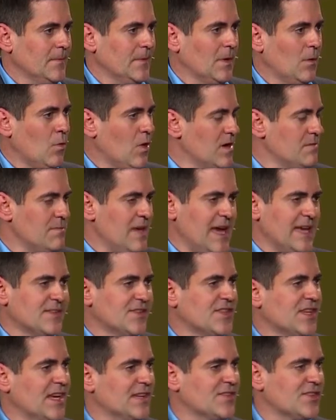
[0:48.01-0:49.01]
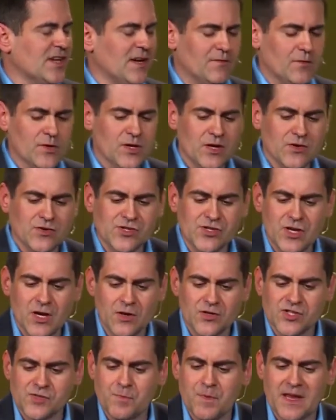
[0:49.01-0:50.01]
One man said several years ago,
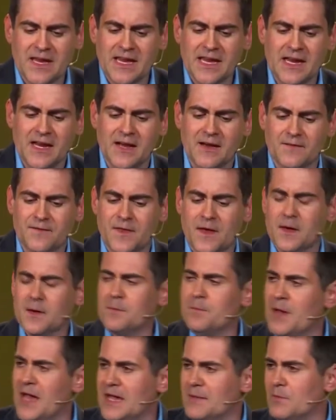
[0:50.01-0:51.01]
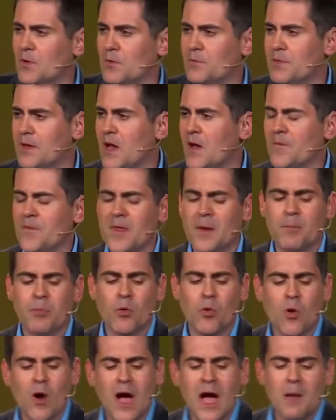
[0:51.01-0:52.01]
speaking of the Bible Belt, the
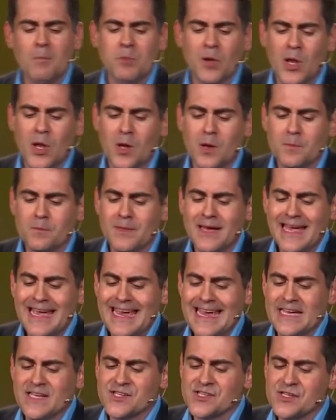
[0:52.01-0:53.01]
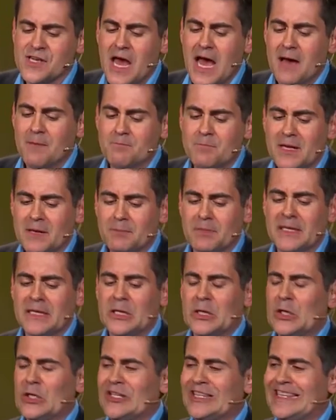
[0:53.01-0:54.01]
problem is not
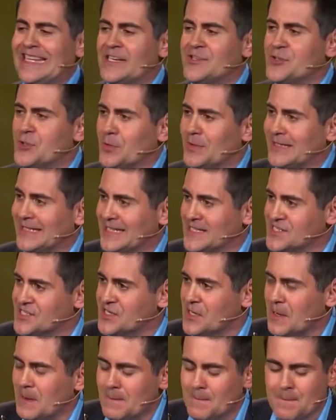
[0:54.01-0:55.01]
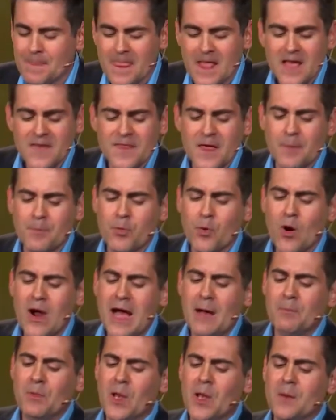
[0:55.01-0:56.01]
biblical literalism, the
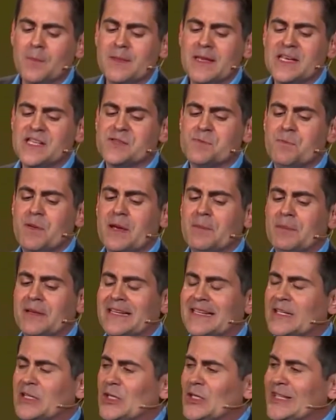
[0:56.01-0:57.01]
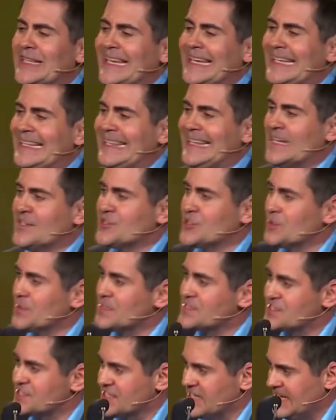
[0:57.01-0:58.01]
problem is biblical
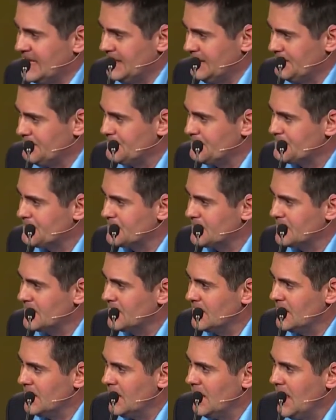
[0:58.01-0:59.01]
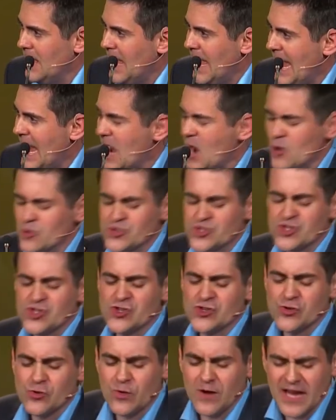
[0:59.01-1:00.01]
illiteracy. How
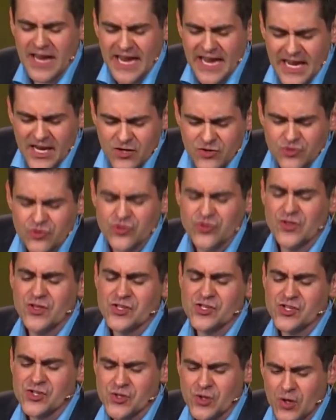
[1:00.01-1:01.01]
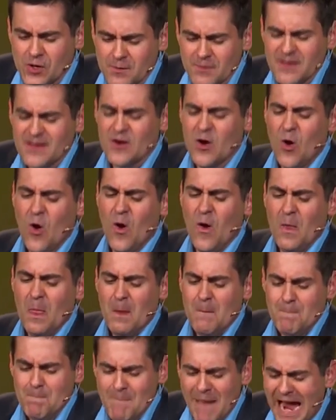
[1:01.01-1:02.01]
strange the Sermon on the
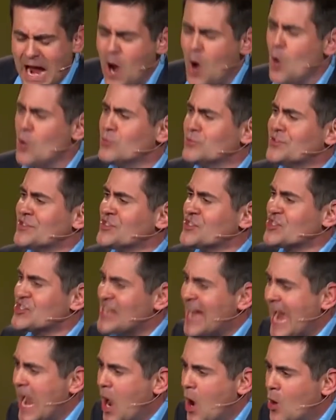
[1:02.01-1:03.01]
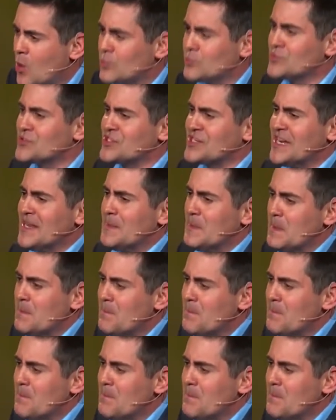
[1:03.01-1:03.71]
Mount sounds in the